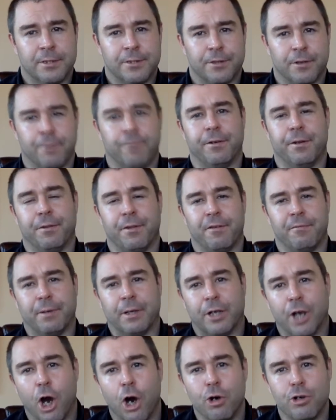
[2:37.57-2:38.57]
don't feel they've
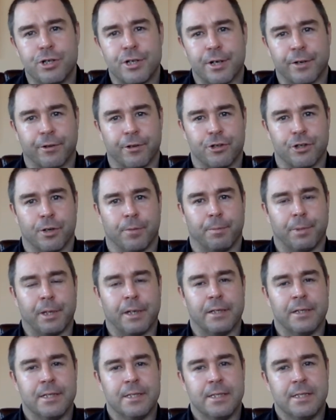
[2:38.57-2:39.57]
been coached into their
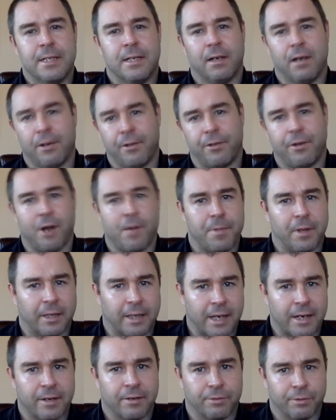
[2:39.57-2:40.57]
jumping, a lot of the time they'll
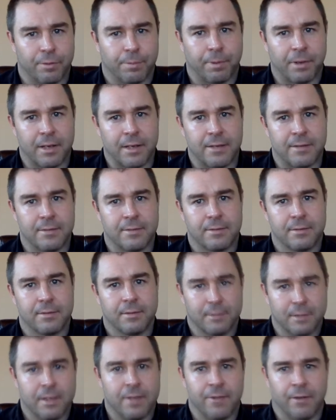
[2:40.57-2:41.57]
get into a place
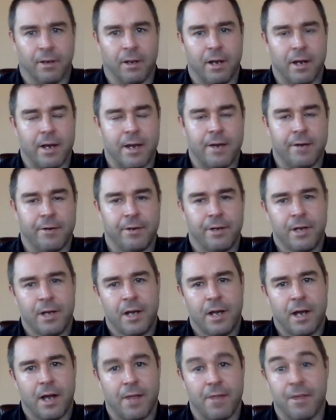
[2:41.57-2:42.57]
in the lineout
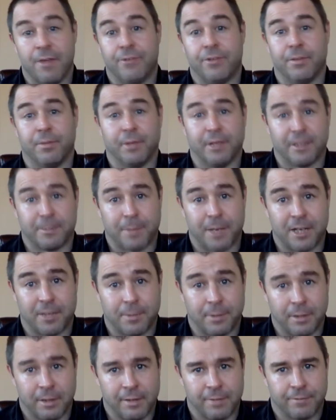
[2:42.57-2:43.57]
and then simply expect
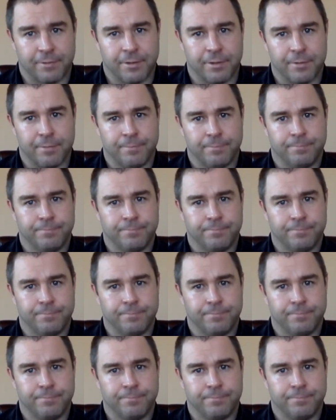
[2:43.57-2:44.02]
to be lifted.